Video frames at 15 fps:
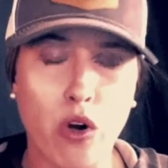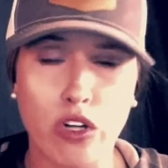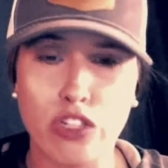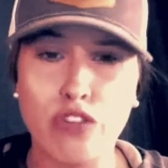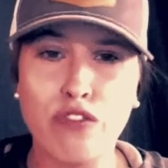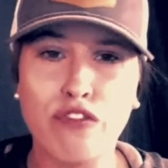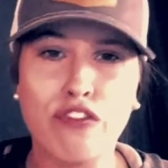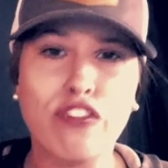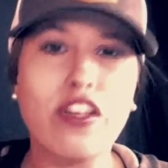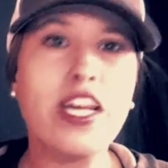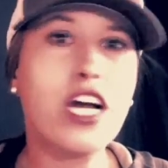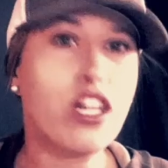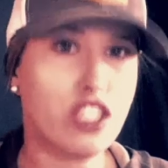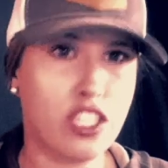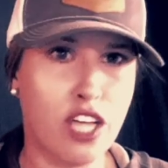to free
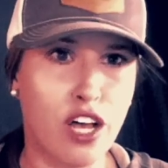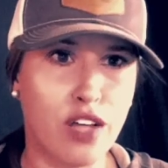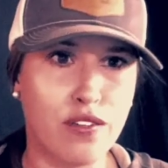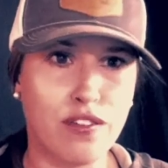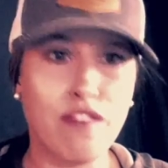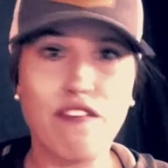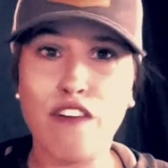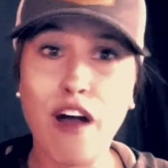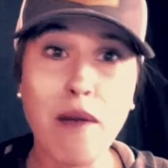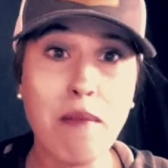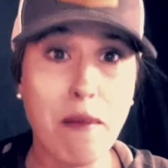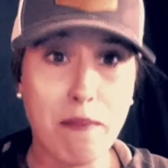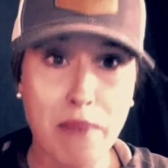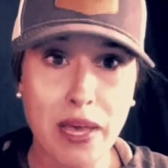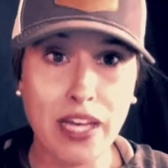ourselves from
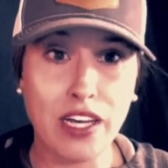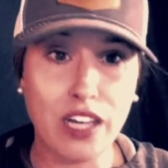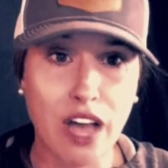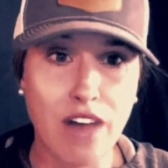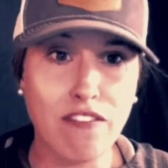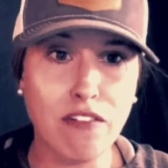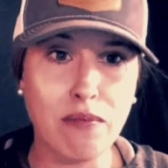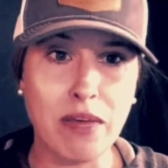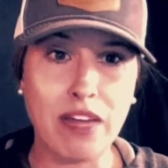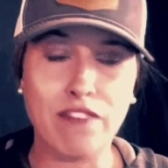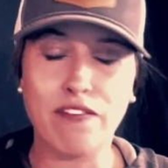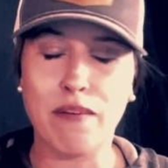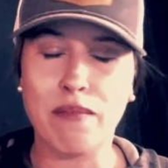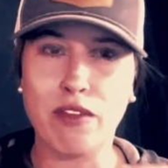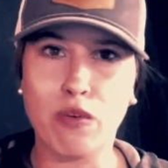big government,
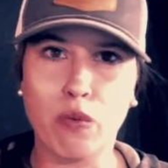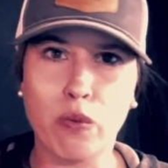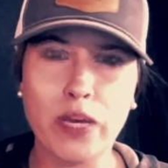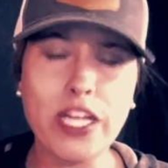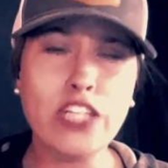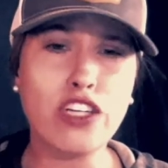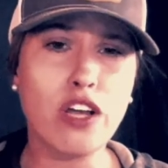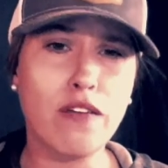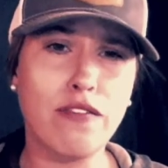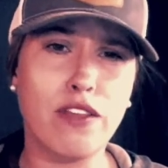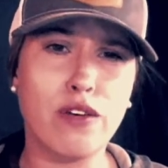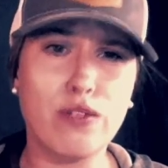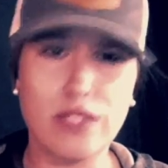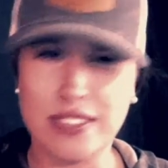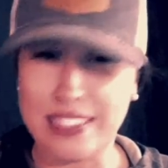from the reach of
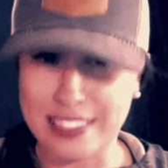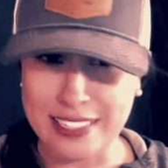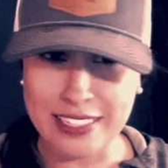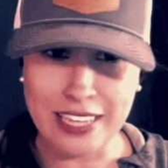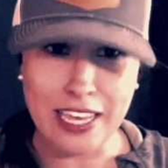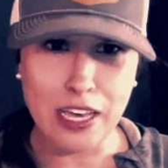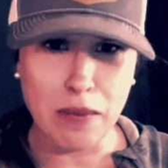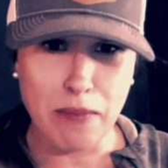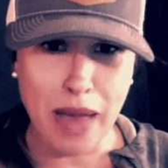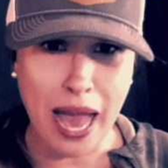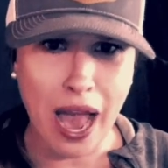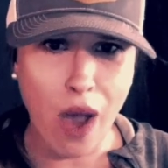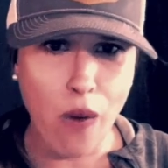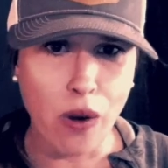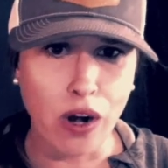those that seek
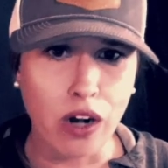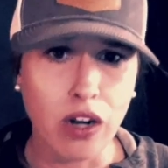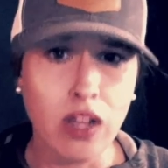power.